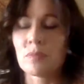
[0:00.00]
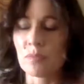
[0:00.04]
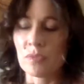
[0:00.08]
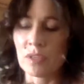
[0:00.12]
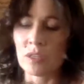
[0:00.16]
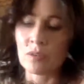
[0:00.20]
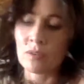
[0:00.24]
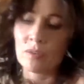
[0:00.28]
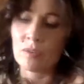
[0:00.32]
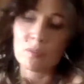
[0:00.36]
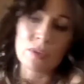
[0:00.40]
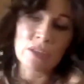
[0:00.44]
you
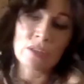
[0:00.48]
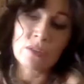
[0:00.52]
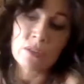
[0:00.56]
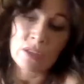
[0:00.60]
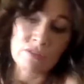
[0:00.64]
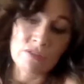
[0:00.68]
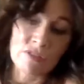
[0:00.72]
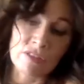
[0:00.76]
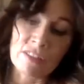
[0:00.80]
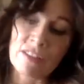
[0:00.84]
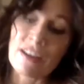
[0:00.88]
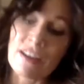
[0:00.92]
know, we're
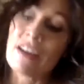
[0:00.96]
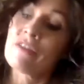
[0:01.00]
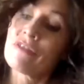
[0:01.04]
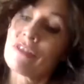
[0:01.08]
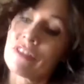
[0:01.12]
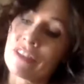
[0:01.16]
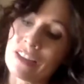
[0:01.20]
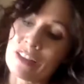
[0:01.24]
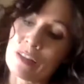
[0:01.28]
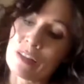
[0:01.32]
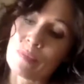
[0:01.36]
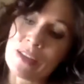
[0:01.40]
looking for life
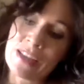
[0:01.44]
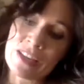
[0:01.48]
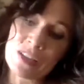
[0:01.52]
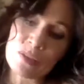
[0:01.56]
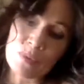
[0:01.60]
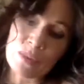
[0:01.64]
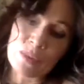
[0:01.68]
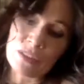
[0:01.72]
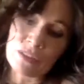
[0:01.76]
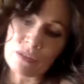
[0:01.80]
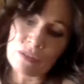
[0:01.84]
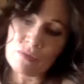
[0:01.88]
on other planets,
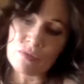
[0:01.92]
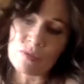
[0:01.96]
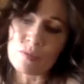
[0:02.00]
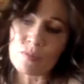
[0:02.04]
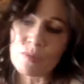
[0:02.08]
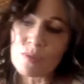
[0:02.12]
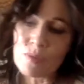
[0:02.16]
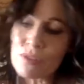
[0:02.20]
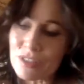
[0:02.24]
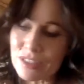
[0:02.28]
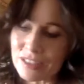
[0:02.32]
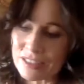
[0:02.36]
we're looking for
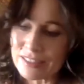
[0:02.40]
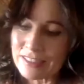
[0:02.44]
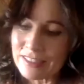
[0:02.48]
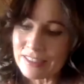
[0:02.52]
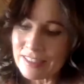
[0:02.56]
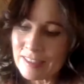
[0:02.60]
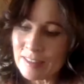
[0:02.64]
water.